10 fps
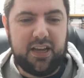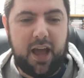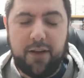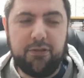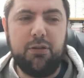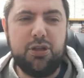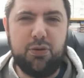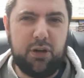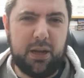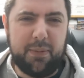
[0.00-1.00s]
everyone's
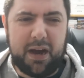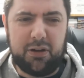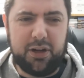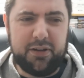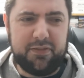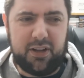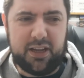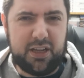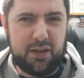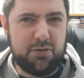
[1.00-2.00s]
talking about kind of
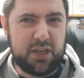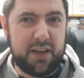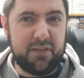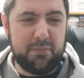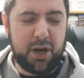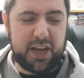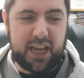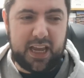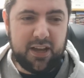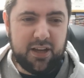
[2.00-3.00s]
saving
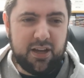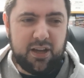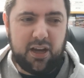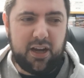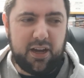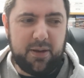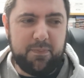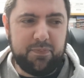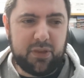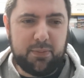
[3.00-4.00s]
money.
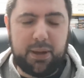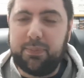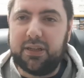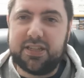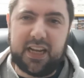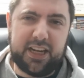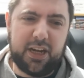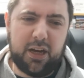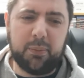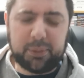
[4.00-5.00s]
People are selling
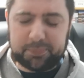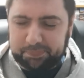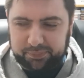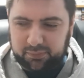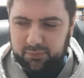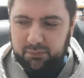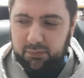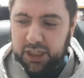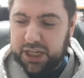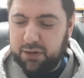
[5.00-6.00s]
up,
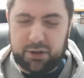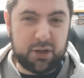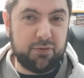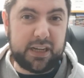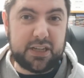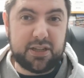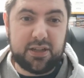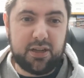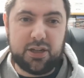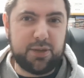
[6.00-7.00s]
with good
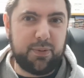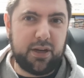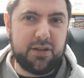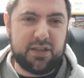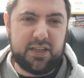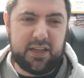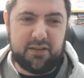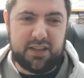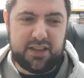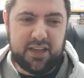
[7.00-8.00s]
reason, I suppose.
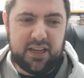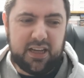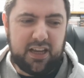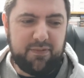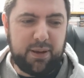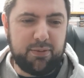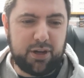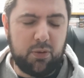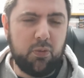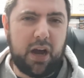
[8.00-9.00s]
If people
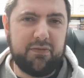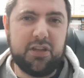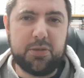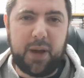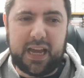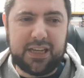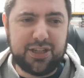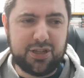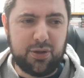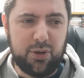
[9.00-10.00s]
don't have the
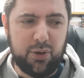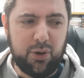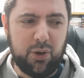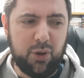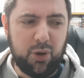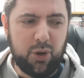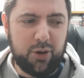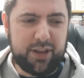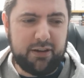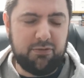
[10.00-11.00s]
space,
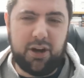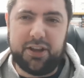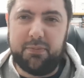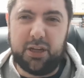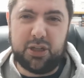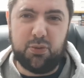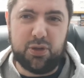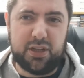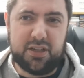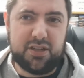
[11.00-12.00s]
or they'd rather move
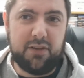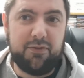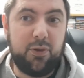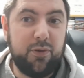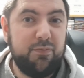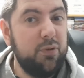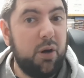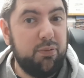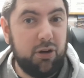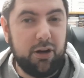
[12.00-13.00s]
towards other stuff, or
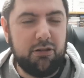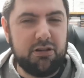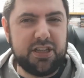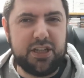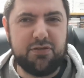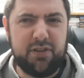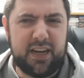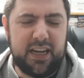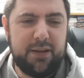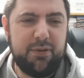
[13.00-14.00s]
got priorities
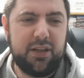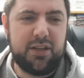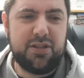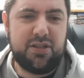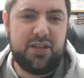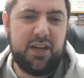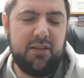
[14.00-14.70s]
really, because